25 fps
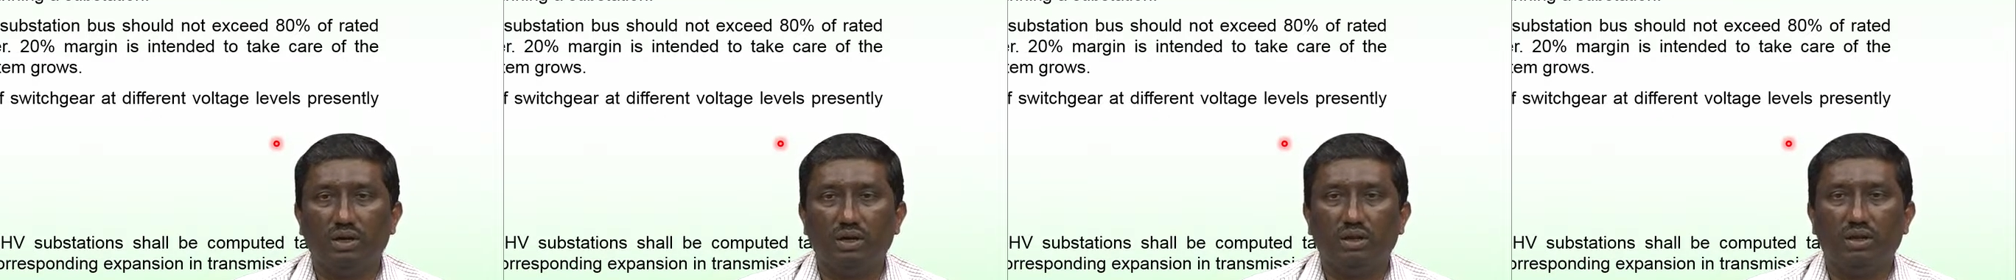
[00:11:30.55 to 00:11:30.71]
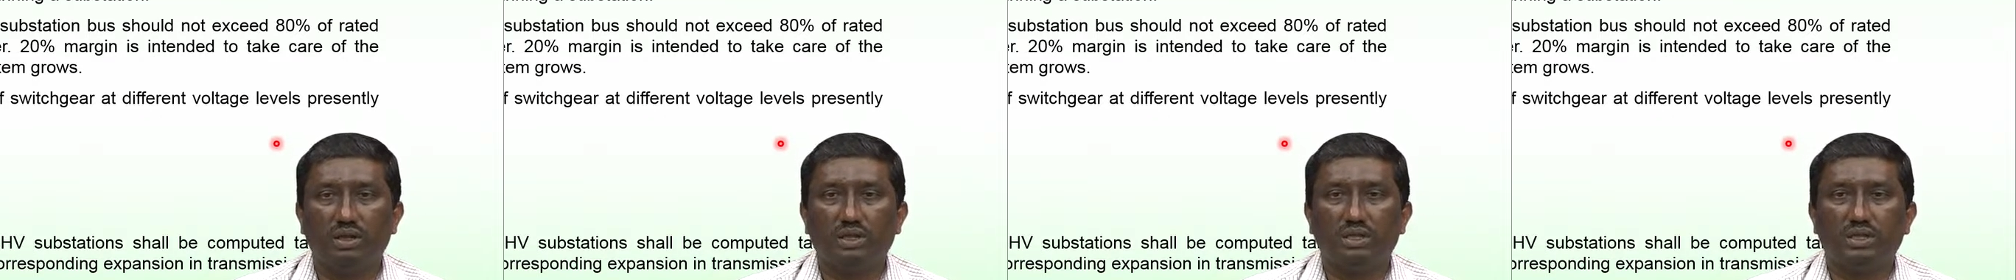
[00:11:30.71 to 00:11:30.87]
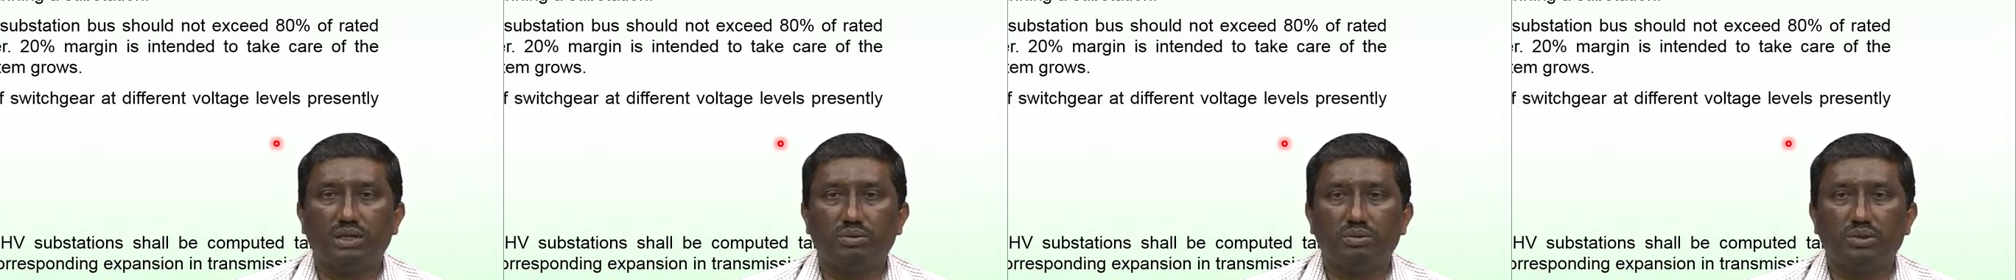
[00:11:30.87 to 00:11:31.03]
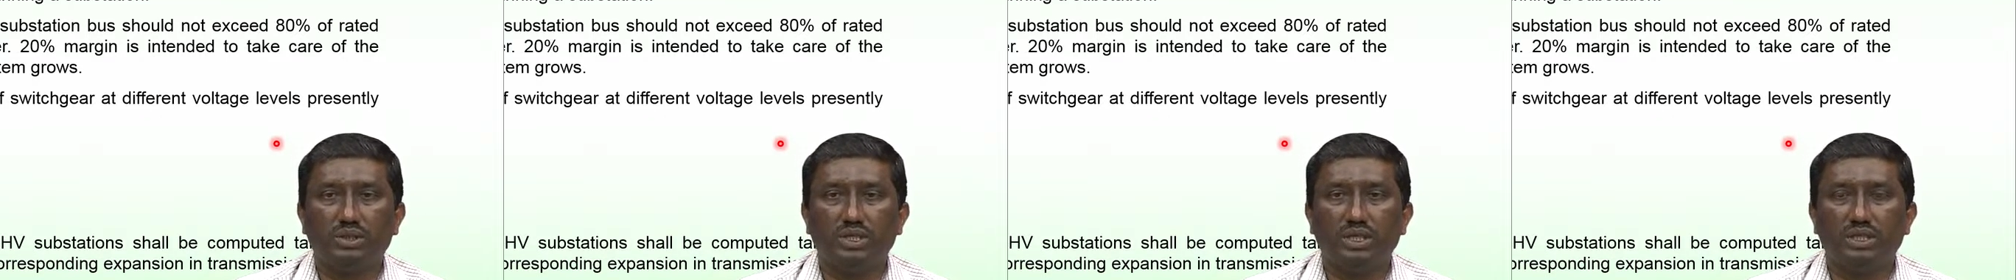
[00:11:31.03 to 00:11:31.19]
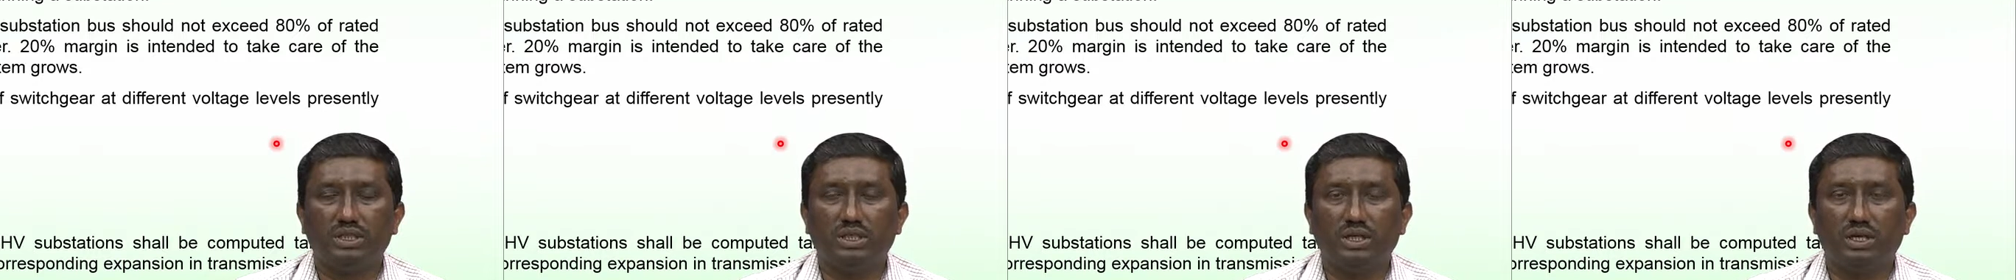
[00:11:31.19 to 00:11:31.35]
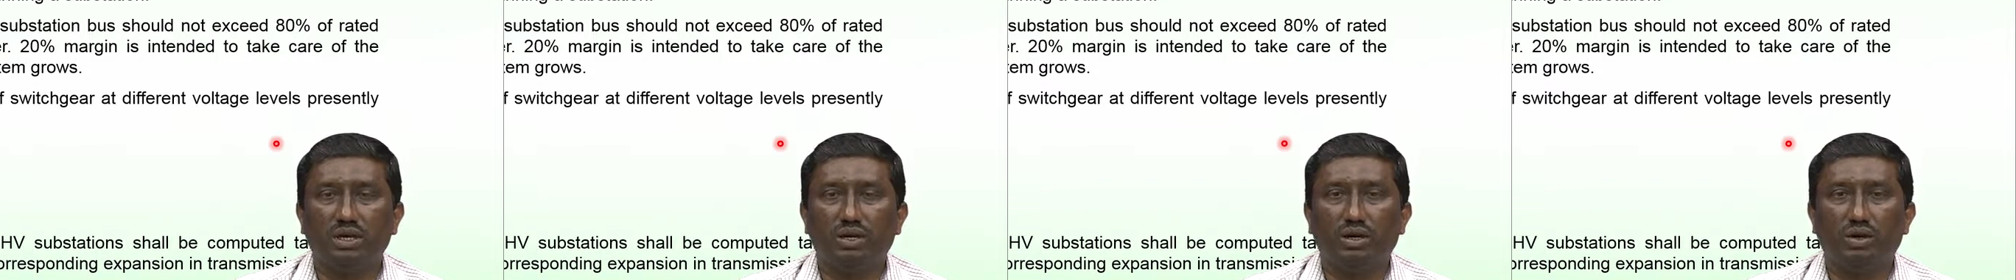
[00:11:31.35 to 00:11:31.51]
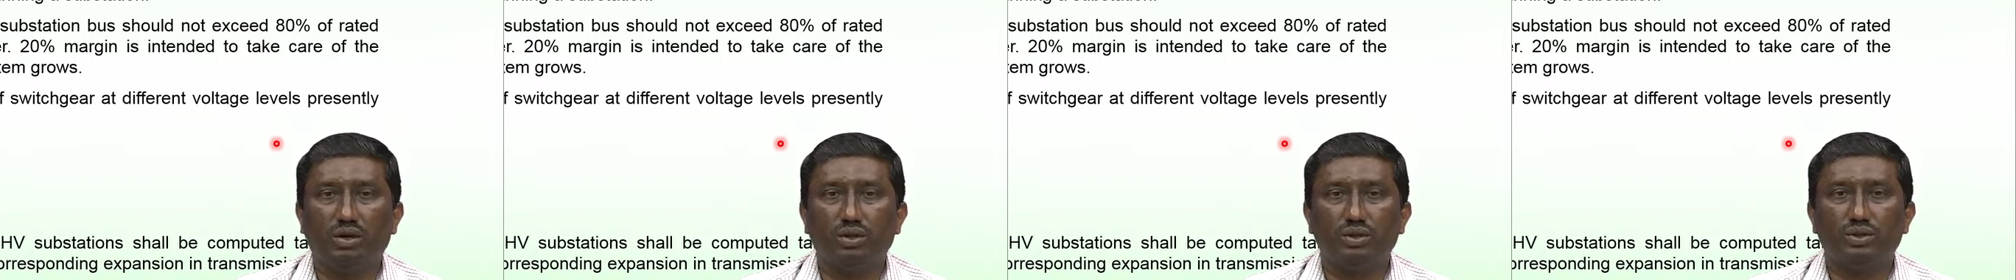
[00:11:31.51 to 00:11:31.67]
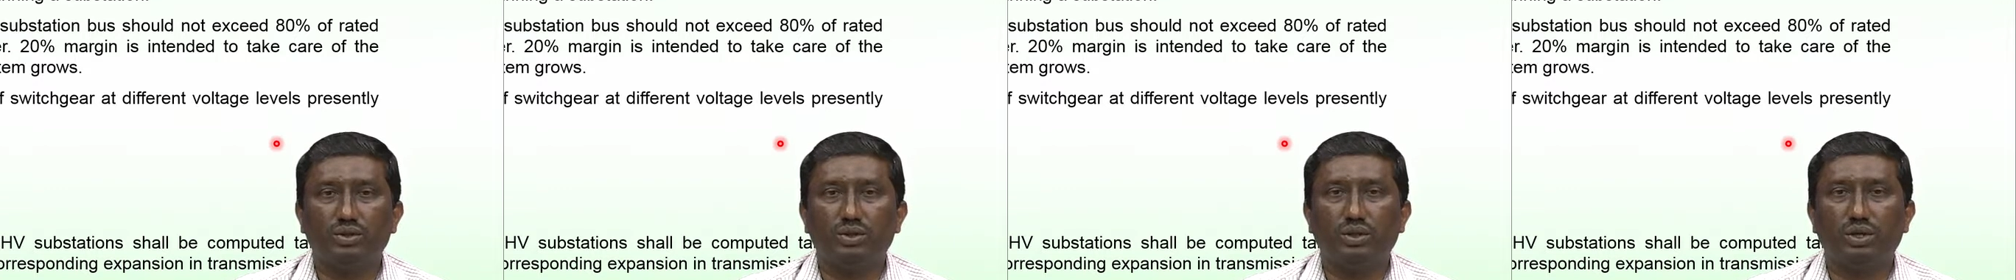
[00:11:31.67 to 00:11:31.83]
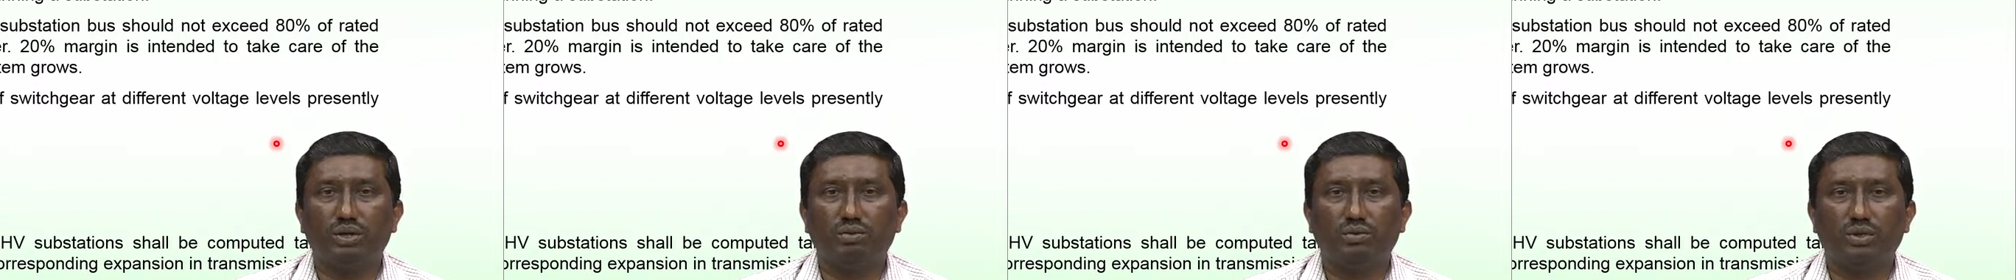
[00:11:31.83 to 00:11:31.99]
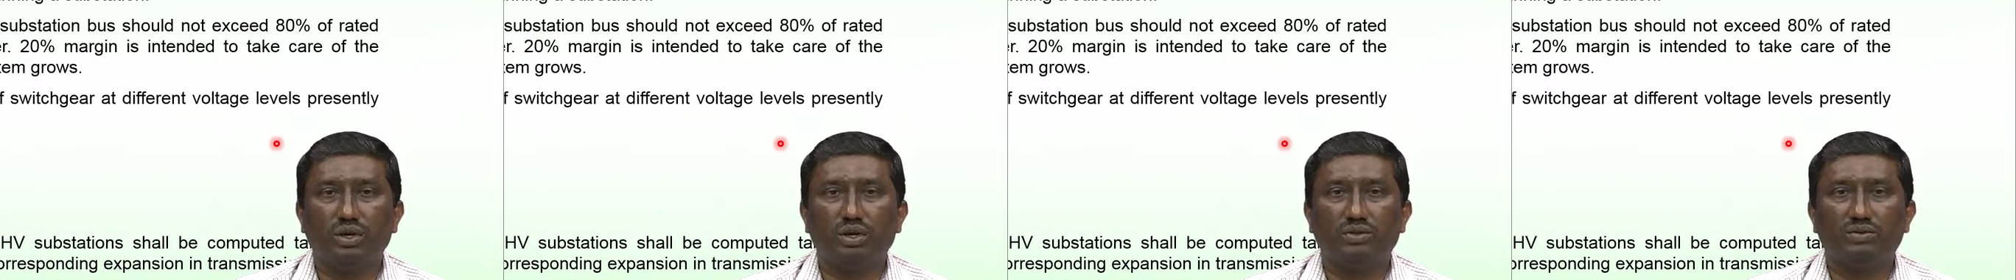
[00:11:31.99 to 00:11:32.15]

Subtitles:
the substation and also number